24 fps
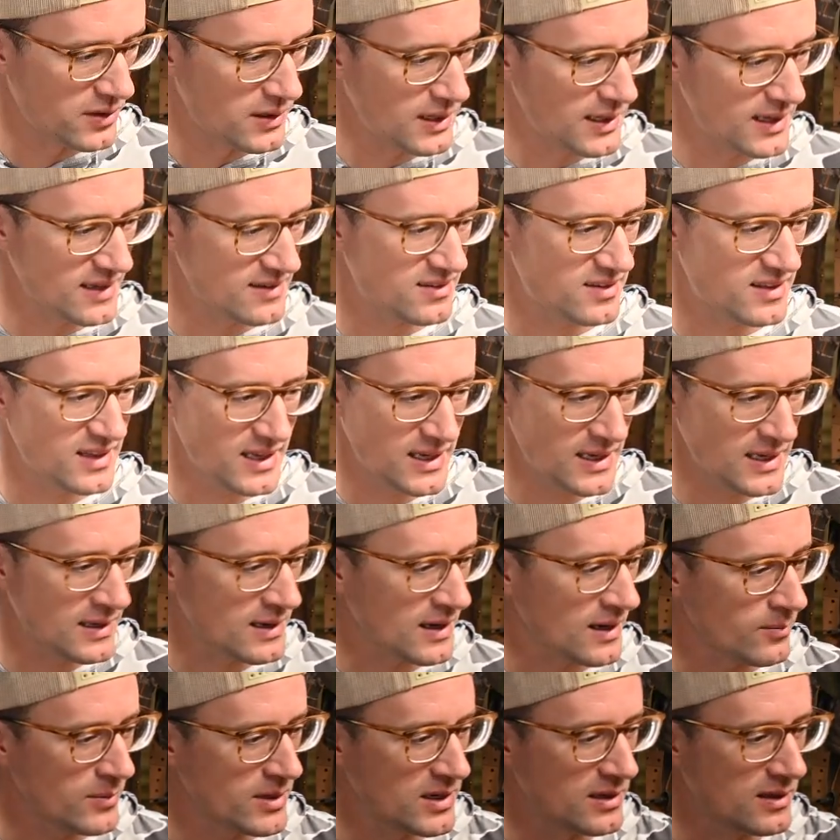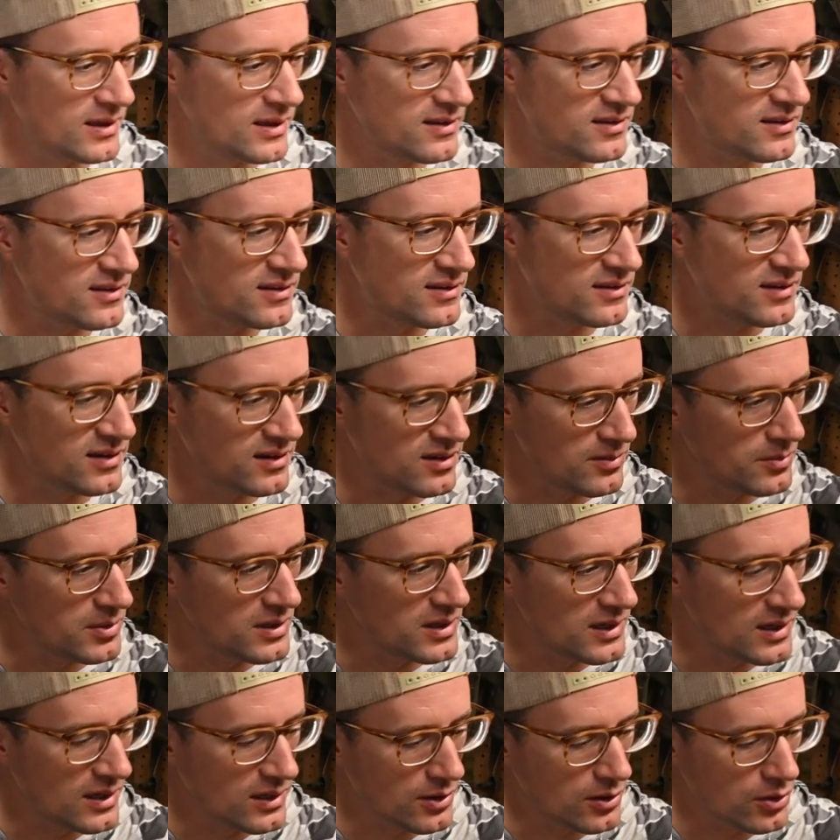the next thing, I mean, this is going to
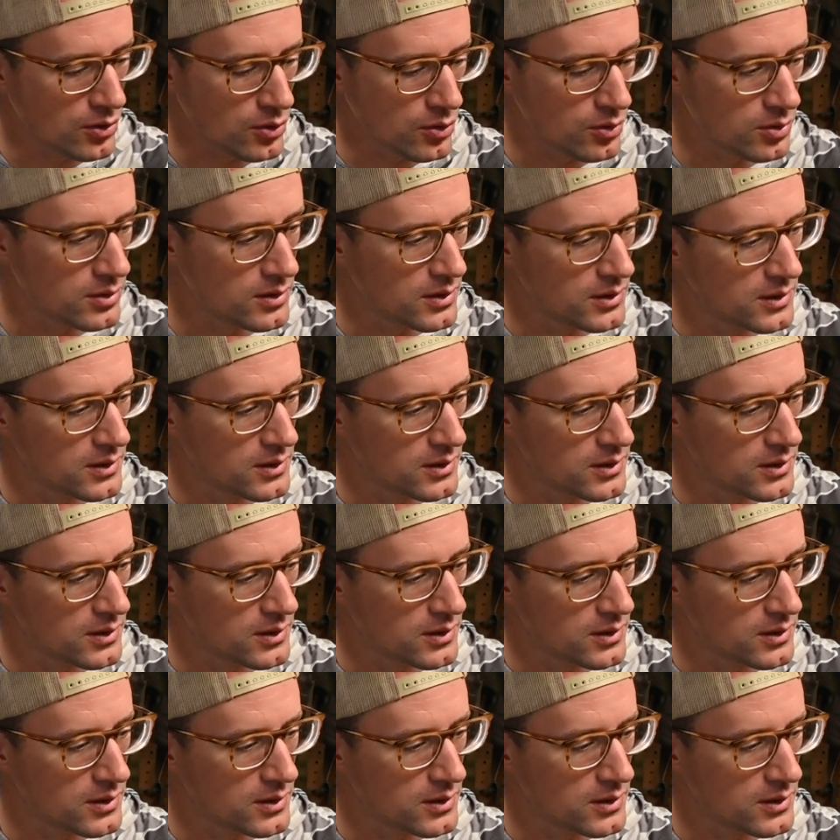be no